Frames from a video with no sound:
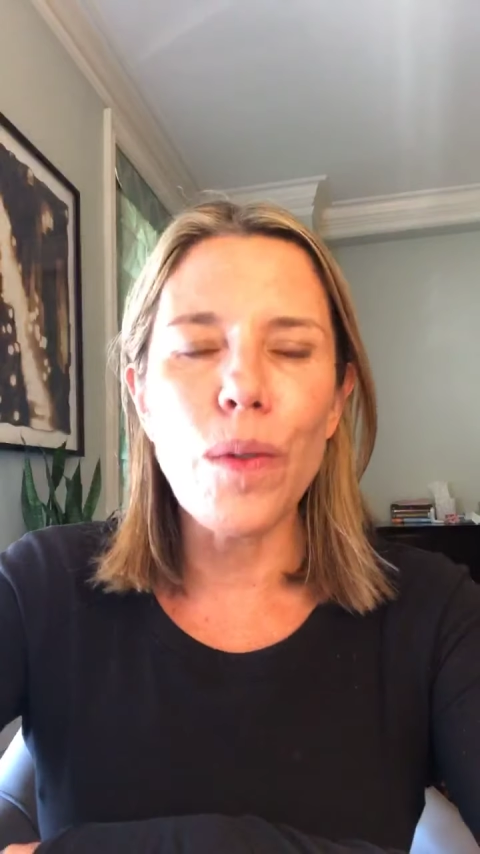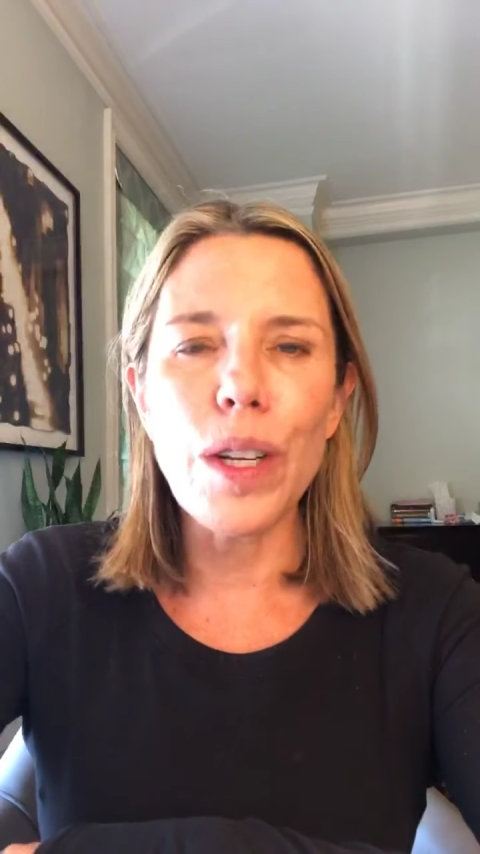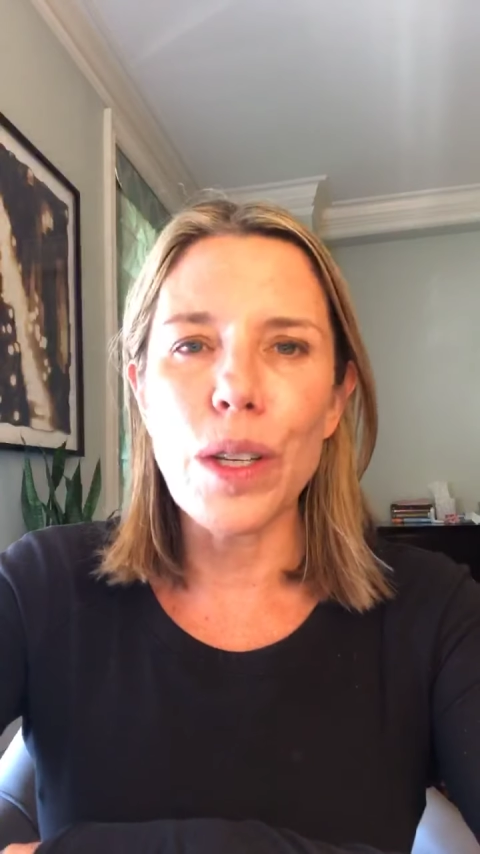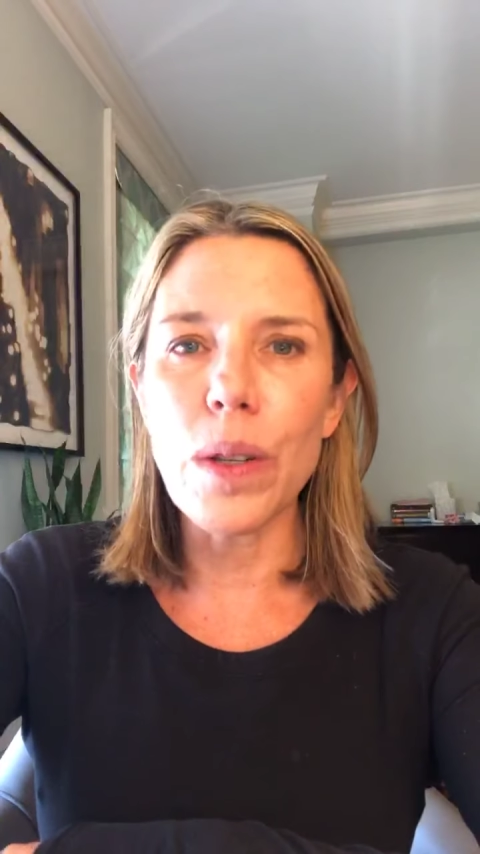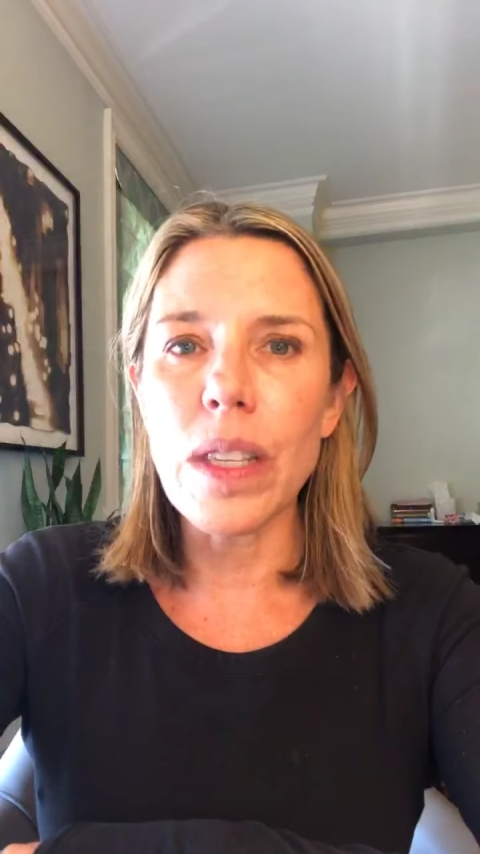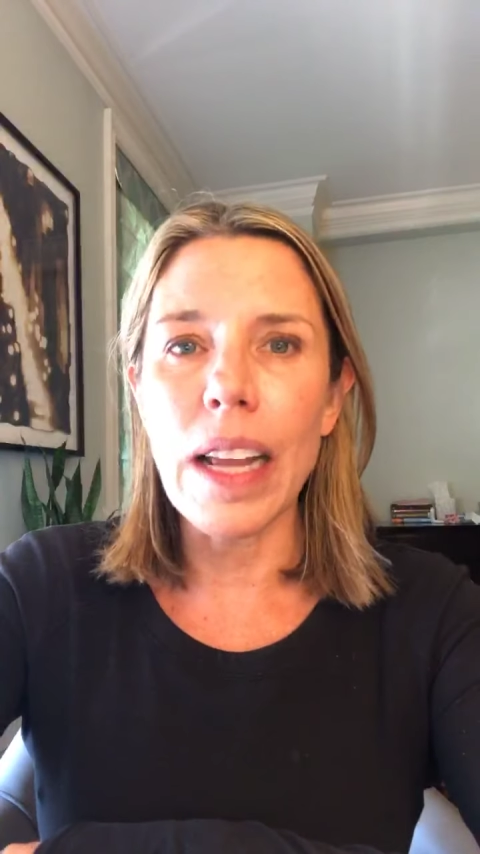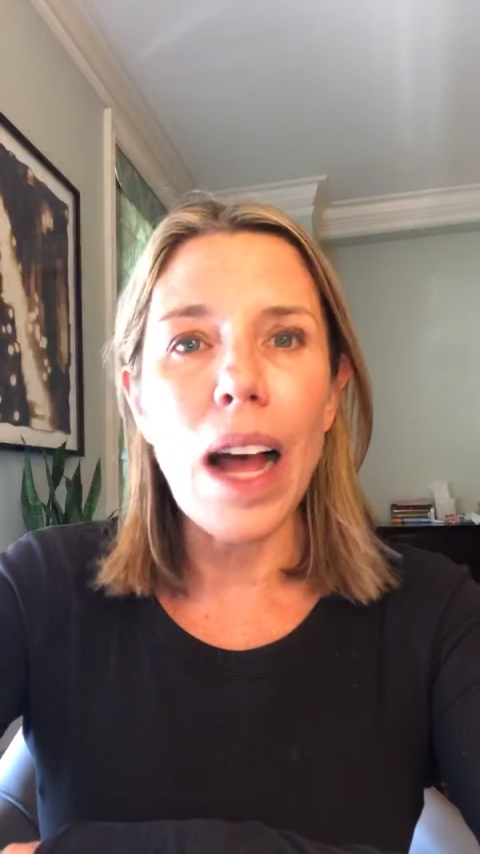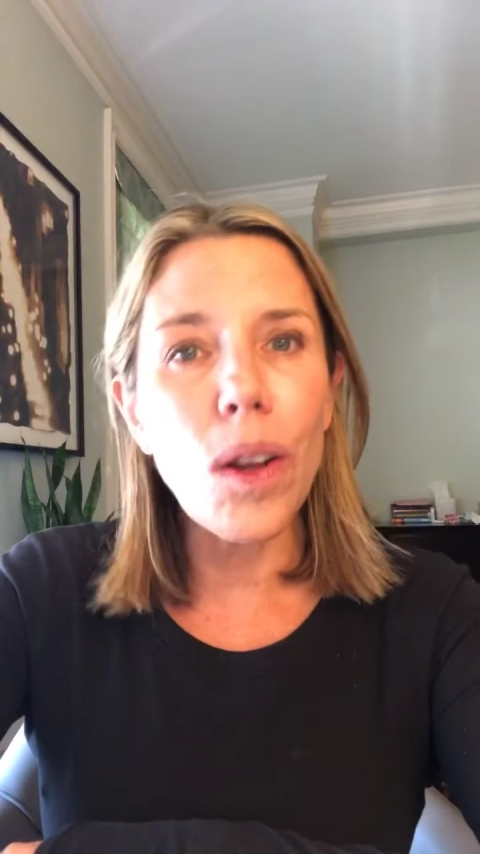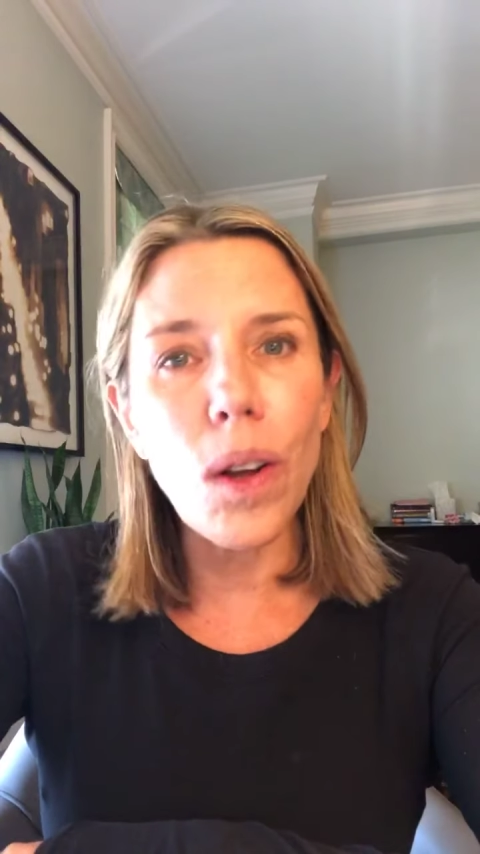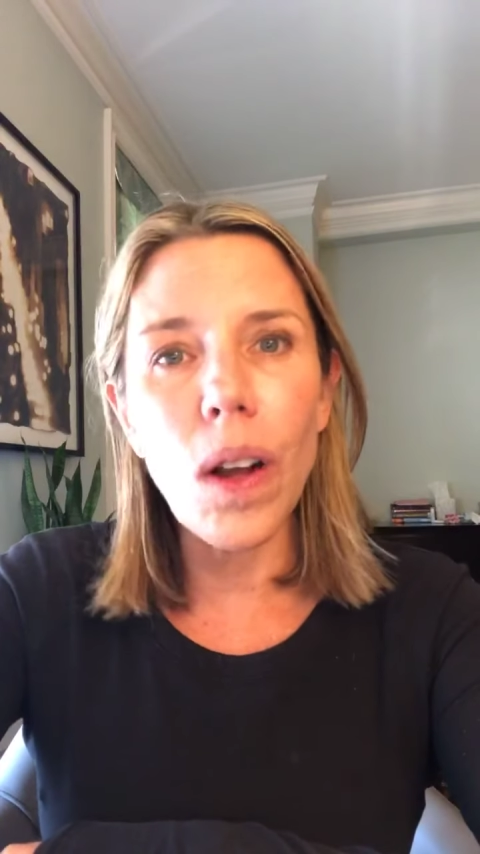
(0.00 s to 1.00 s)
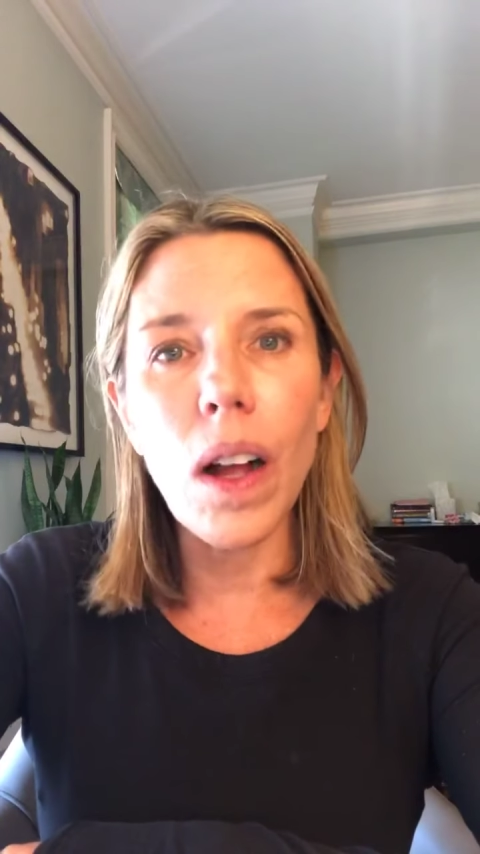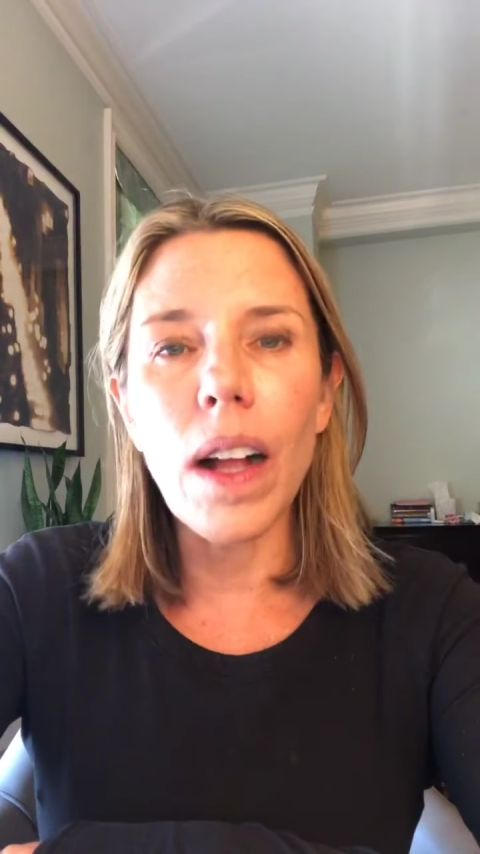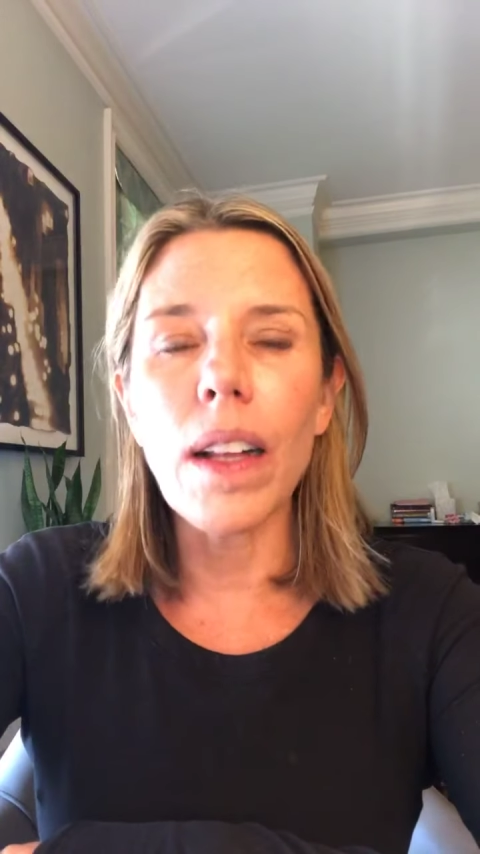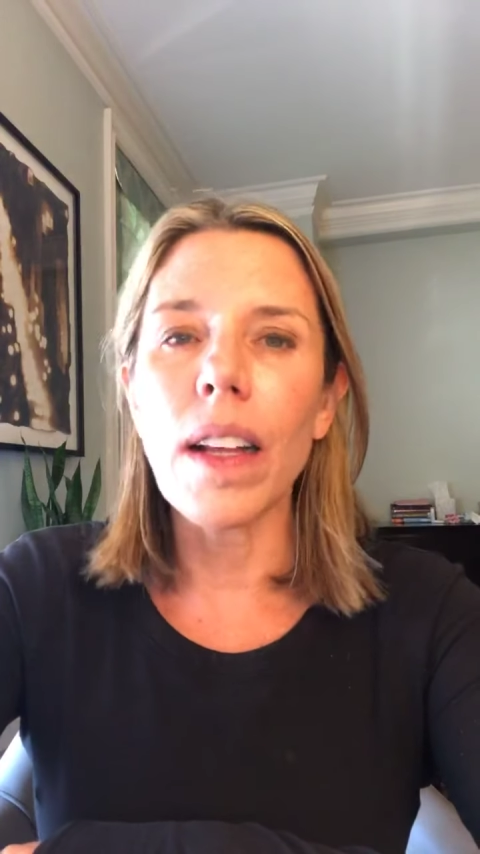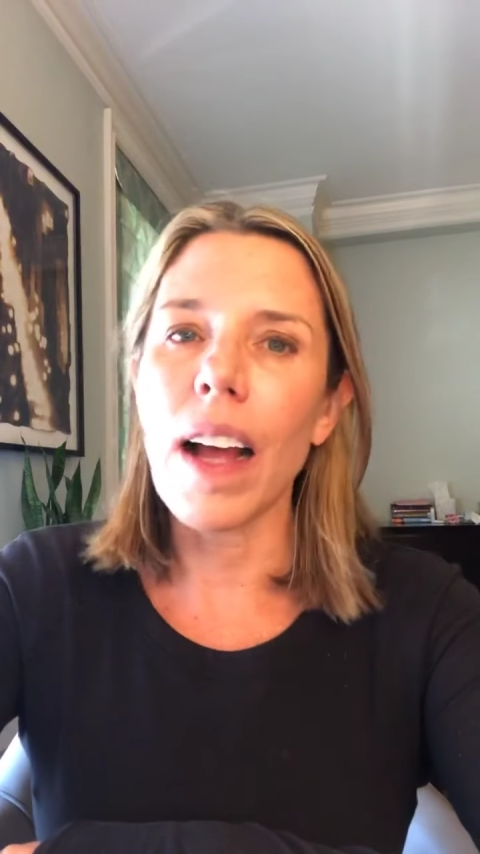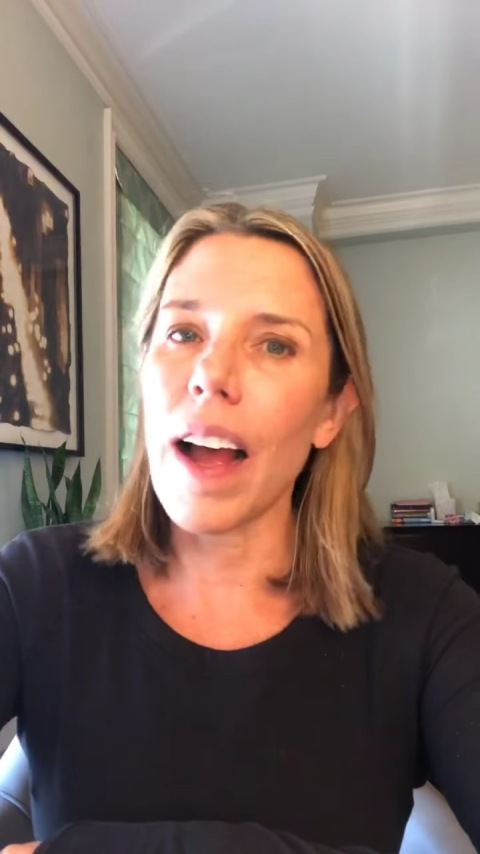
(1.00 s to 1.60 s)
reducing alcohol,